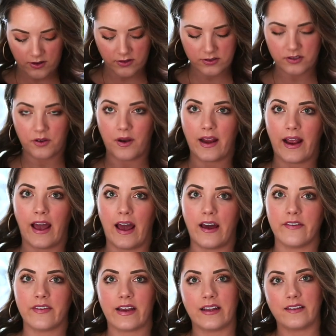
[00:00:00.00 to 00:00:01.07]
Also, I
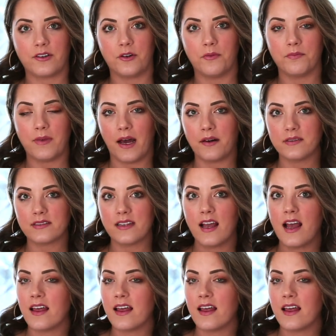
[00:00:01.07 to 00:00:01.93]
have a little mouse